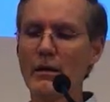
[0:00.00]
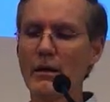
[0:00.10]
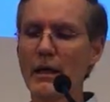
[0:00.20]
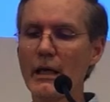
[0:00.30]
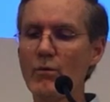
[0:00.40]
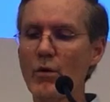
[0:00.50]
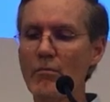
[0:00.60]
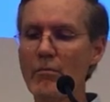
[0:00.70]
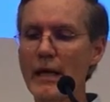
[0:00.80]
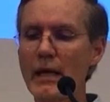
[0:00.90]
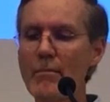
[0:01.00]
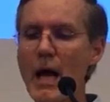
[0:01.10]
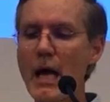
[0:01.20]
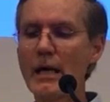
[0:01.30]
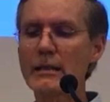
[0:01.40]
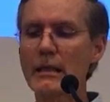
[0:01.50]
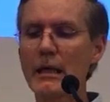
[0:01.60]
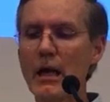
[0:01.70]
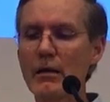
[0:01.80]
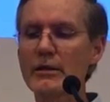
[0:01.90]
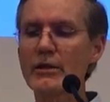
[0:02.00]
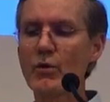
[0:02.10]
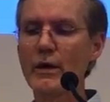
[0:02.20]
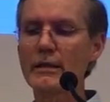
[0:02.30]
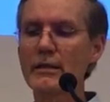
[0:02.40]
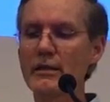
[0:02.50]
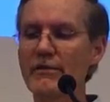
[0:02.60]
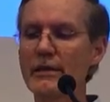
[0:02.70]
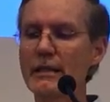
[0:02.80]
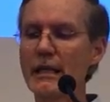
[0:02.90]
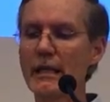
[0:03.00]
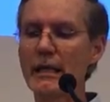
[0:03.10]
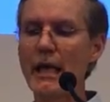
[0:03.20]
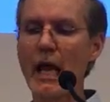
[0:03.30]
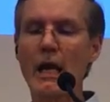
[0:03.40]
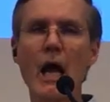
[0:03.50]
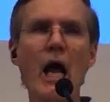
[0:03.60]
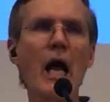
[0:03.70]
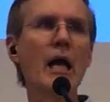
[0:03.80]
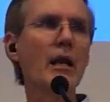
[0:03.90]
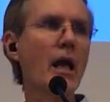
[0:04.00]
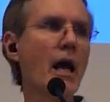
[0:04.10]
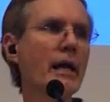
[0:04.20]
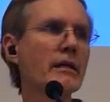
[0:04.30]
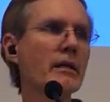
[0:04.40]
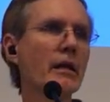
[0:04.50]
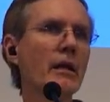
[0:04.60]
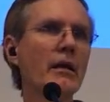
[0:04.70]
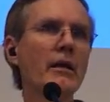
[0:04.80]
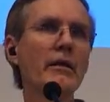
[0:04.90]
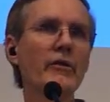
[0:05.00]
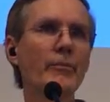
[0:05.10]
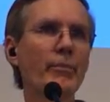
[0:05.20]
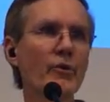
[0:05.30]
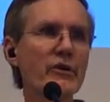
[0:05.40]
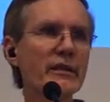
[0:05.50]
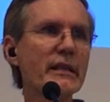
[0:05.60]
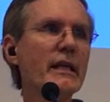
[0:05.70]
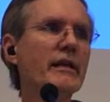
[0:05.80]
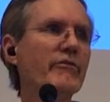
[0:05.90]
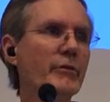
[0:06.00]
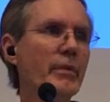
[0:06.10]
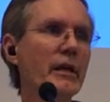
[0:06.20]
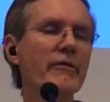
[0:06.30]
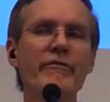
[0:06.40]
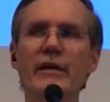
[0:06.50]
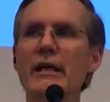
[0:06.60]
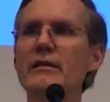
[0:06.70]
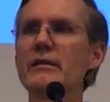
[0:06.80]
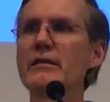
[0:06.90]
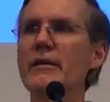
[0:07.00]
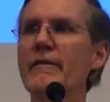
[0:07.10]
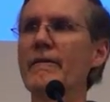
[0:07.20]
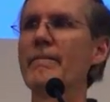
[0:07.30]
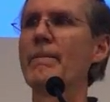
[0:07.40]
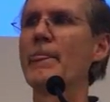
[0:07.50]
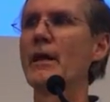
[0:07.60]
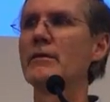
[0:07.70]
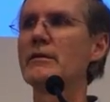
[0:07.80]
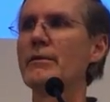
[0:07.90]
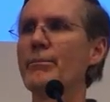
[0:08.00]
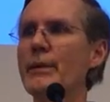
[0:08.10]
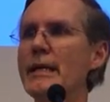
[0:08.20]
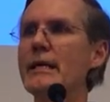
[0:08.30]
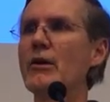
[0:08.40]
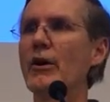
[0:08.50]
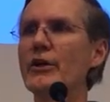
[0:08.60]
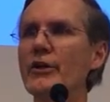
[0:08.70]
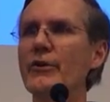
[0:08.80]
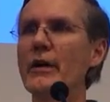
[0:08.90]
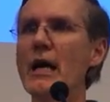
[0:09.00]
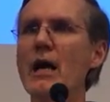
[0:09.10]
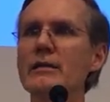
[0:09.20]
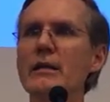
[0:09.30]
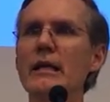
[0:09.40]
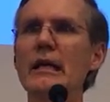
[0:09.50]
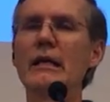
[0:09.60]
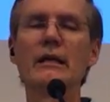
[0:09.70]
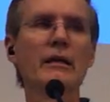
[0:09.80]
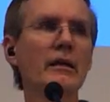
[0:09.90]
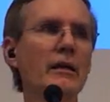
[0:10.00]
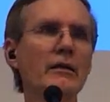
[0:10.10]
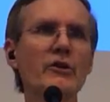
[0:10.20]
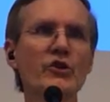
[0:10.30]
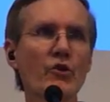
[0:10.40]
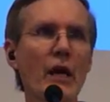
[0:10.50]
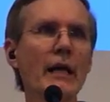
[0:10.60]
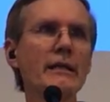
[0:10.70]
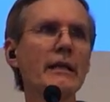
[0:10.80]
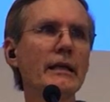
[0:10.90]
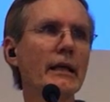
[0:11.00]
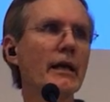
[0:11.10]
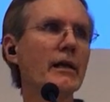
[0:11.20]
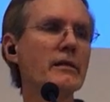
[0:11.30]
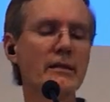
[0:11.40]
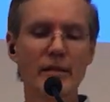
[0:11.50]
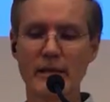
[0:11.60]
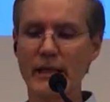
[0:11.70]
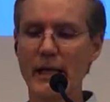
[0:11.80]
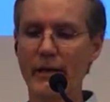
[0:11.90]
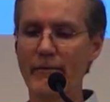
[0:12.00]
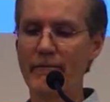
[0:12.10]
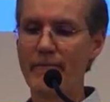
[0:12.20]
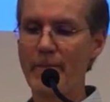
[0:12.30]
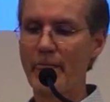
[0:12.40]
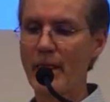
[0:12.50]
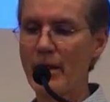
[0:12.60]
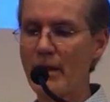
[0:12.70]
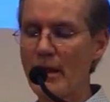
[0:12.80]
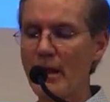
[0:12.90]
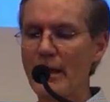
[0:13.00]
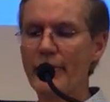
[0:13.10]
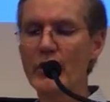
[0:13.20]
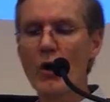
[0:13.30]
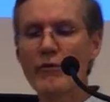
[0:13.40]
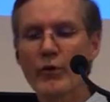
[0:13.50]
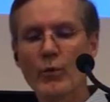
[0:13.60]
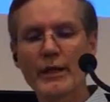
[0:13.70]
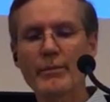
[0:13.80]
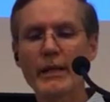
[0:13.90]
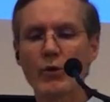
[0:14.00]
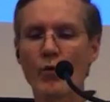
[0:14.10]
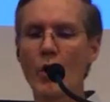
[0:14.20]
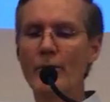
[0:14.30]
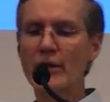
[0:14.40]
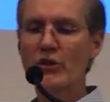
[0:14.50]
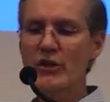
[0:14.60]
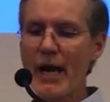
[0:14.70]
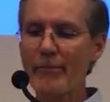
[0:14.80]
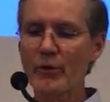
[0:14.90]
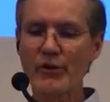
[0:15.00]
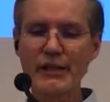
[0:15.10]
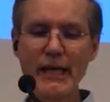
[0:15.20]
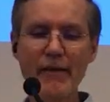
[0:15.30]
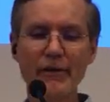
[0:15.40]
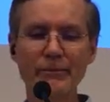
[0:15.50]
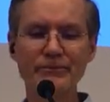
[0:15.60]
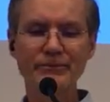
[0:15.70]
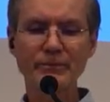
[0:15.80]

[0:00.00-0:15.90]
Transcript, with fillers: He will minimize the consequences of sin and highlight the perceived benefits to pique our curiosity, to try to get us to sin. If you go over with me to Romans chapter 7,